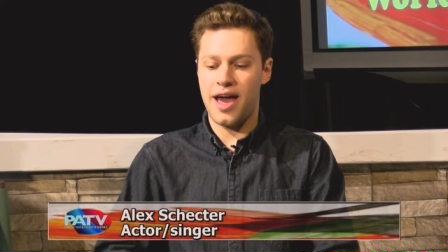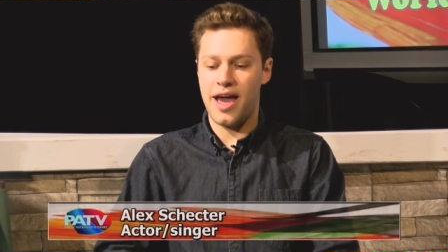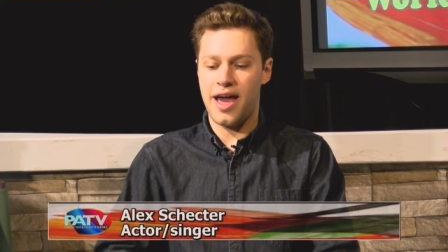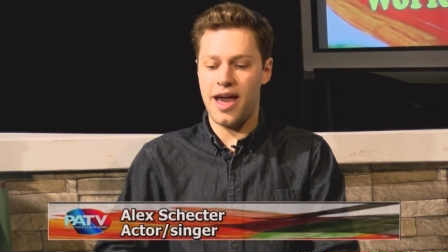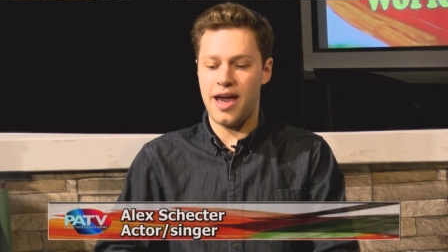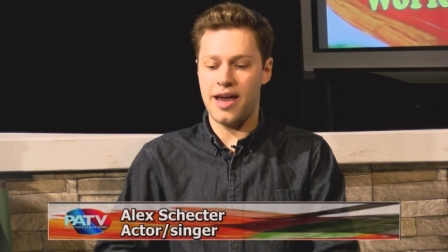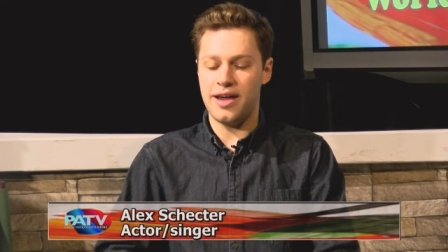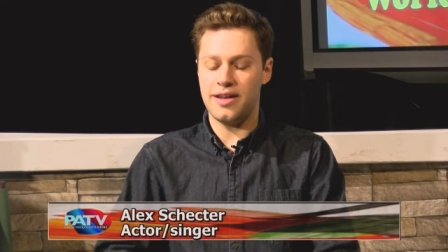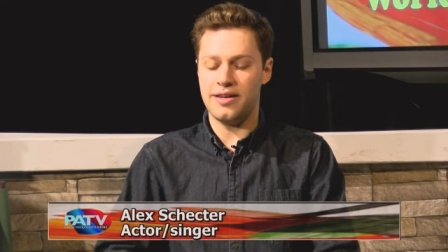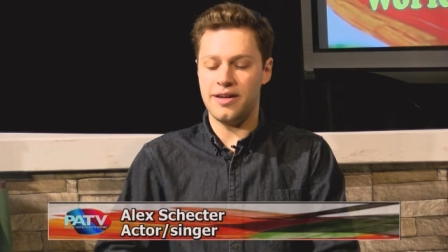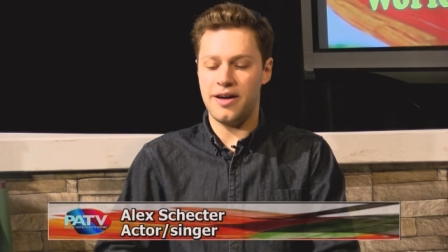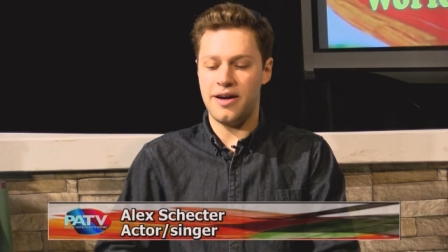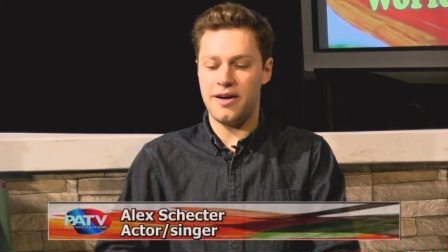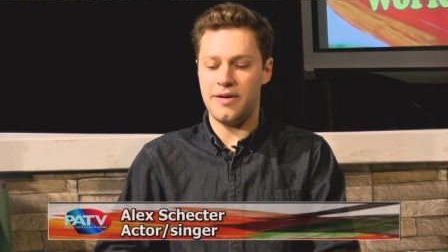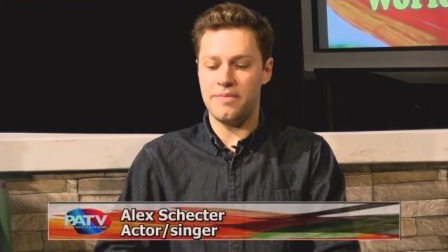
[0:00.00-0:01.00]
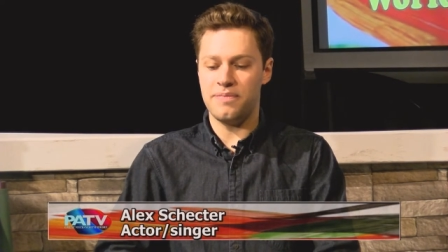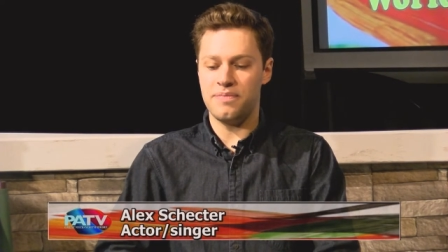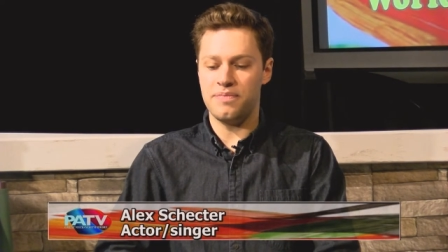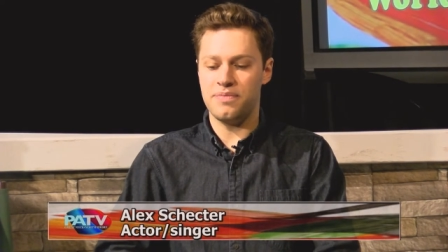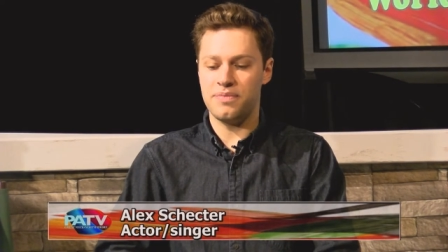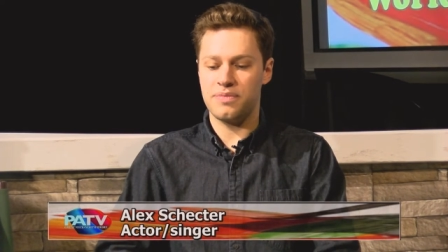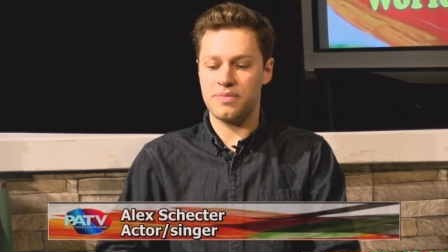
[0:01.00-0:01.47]
and
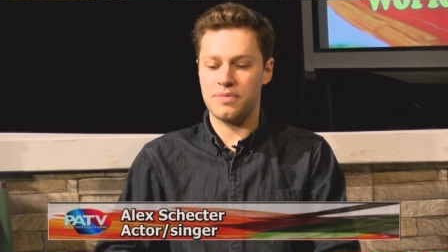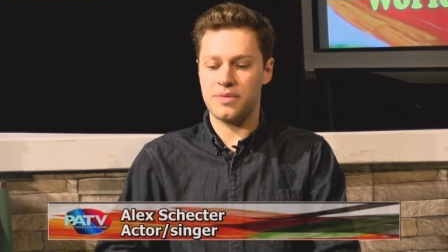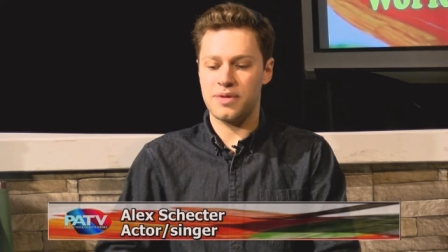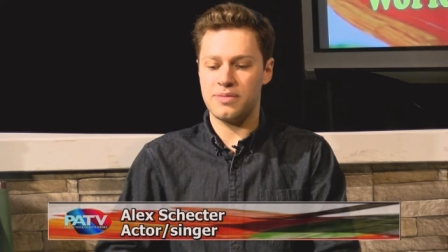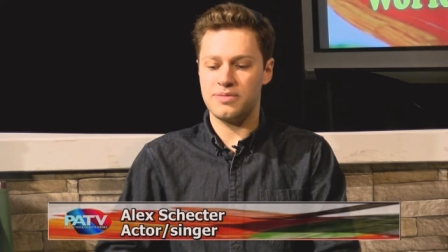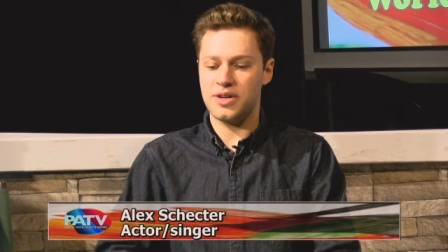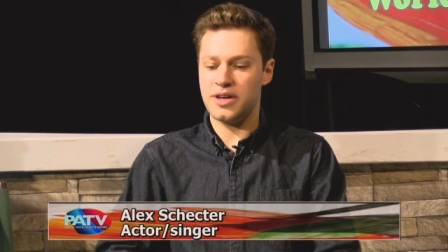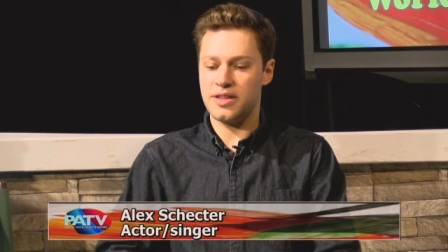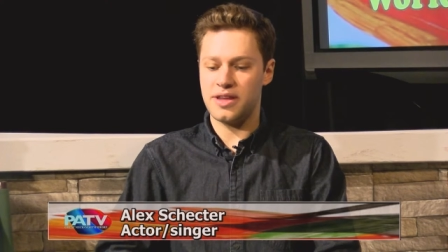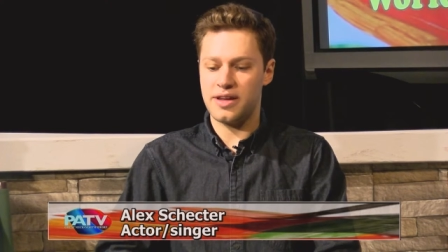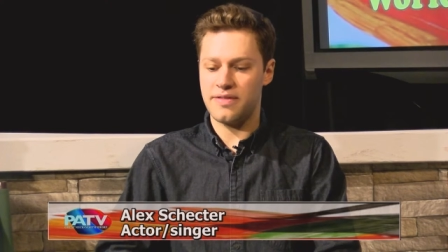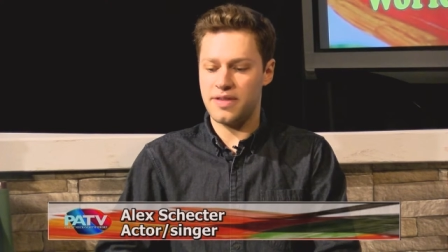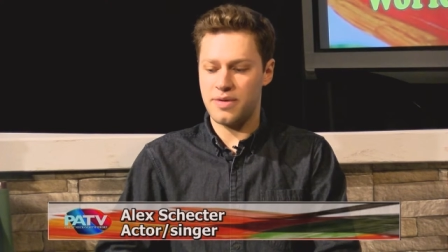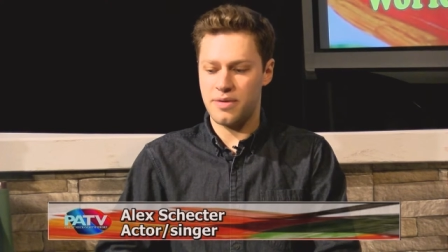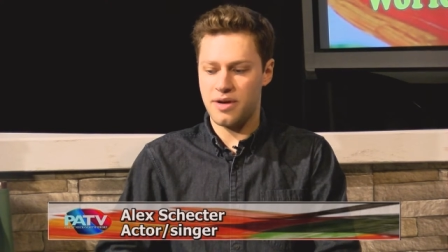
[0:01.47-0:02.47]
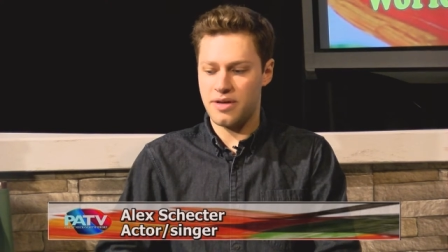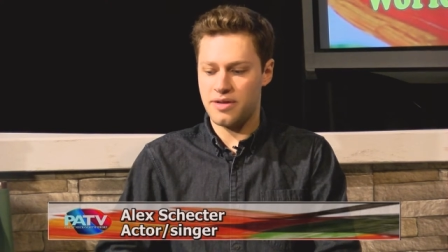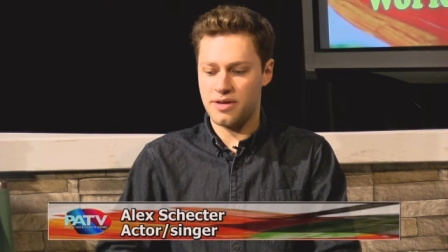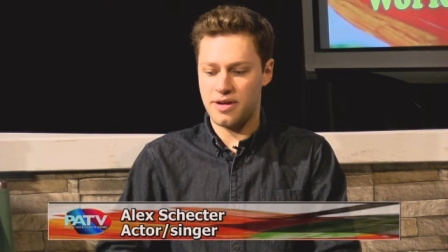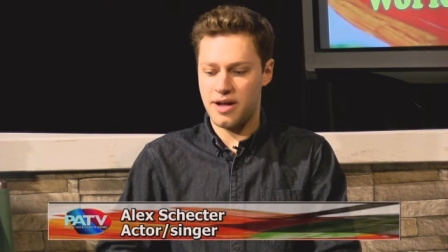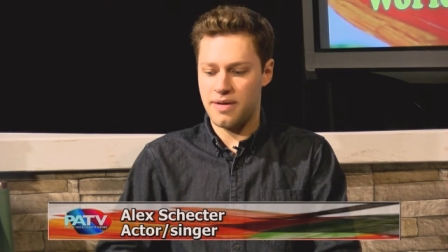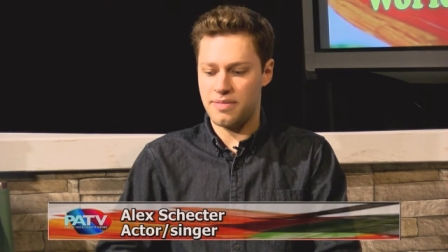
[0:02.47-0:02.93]
I'm trying to think if there were other
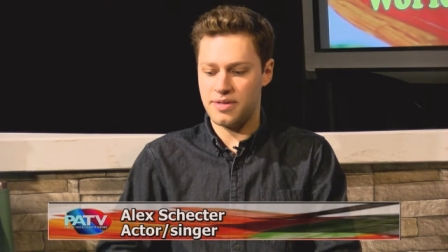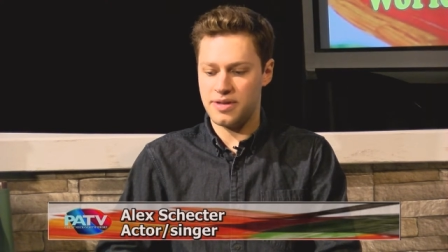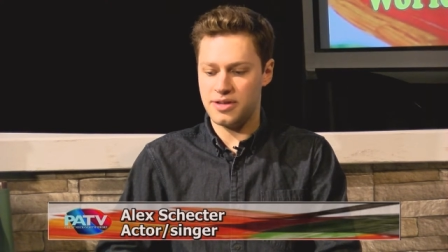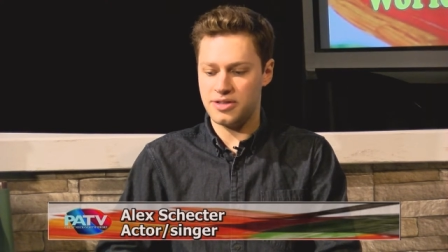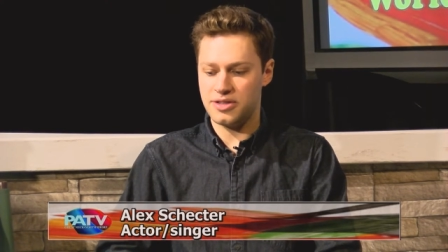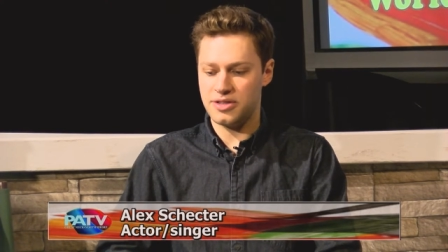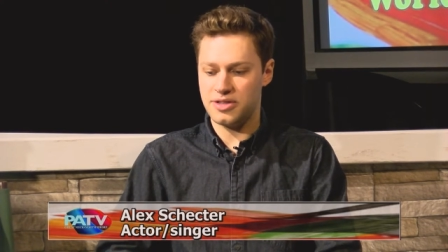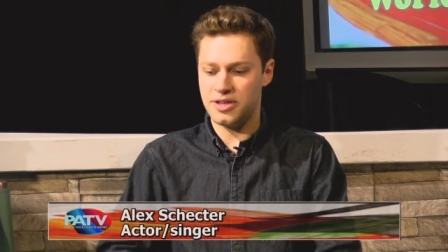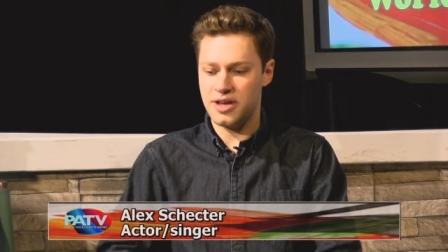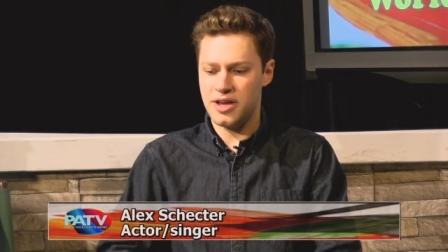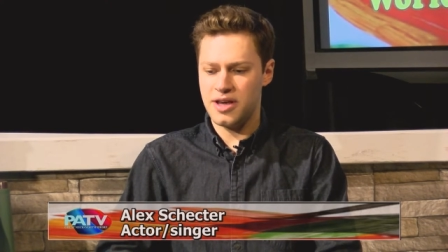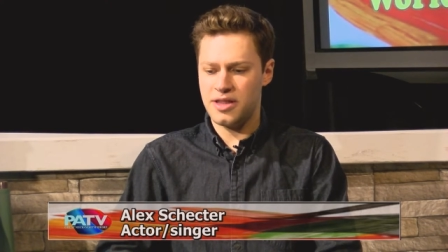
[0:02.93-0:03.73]
competitions.